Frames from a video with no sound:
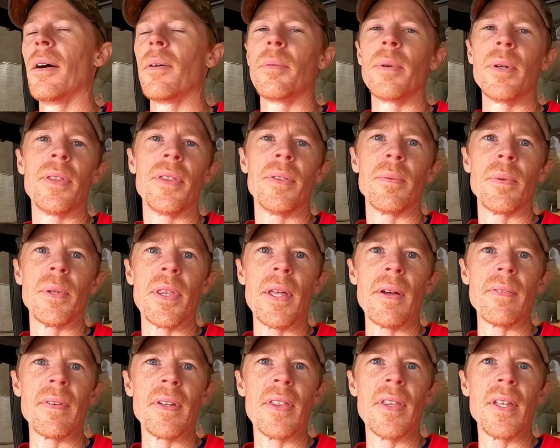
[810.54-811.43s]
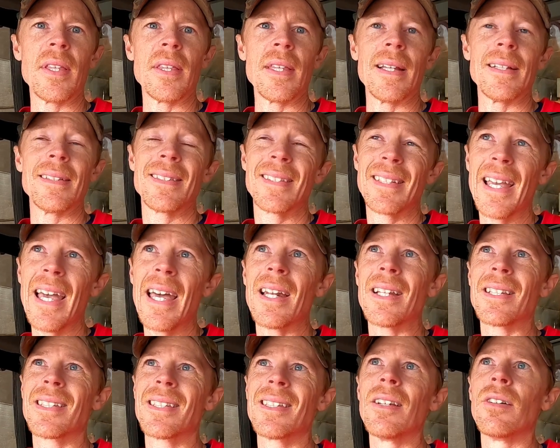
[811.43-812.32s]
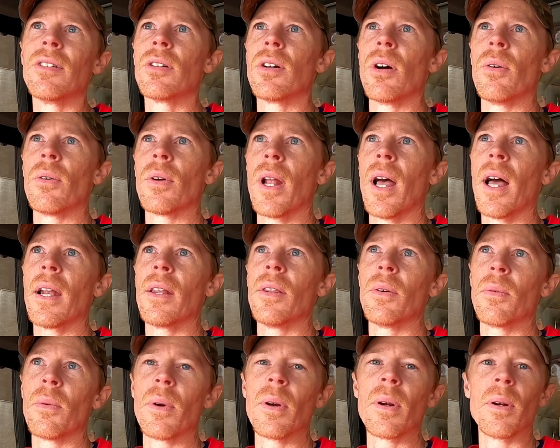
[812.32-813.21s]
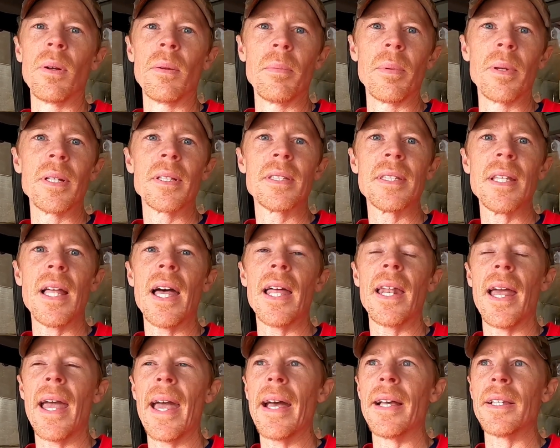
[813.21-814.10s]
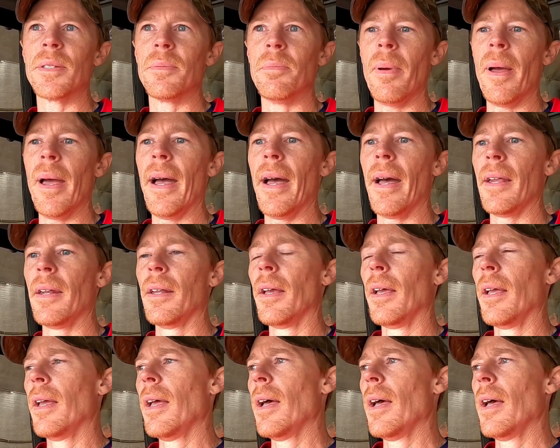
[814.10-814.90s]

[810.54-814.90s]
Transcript: with everything that's kind of still going on in the world, but it's not as bad.